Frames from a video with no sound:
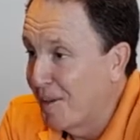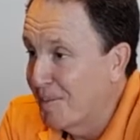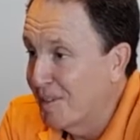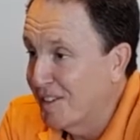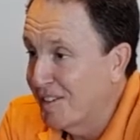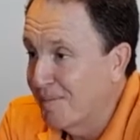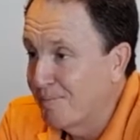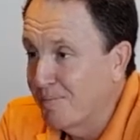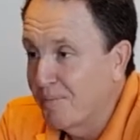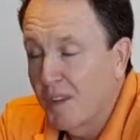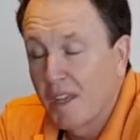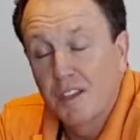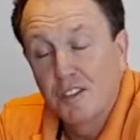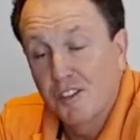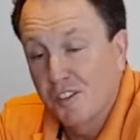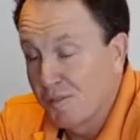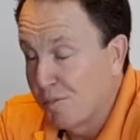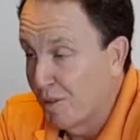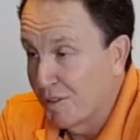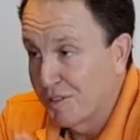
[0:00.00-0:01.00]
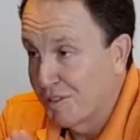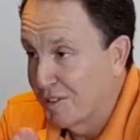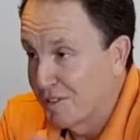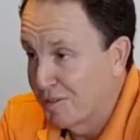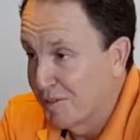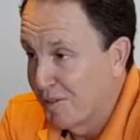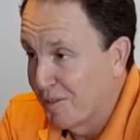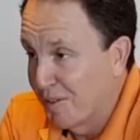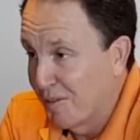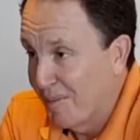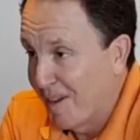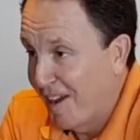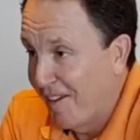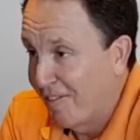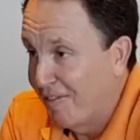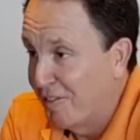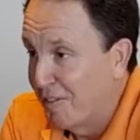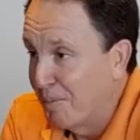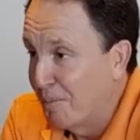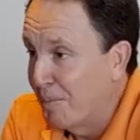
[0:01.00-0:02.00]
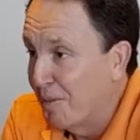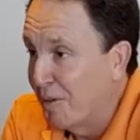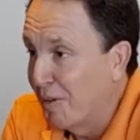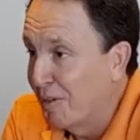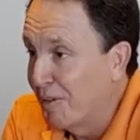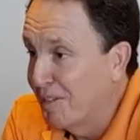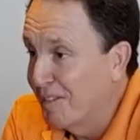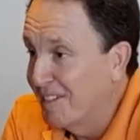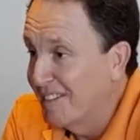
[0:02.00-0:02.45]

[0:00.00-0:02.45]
He just wanted to talk about football.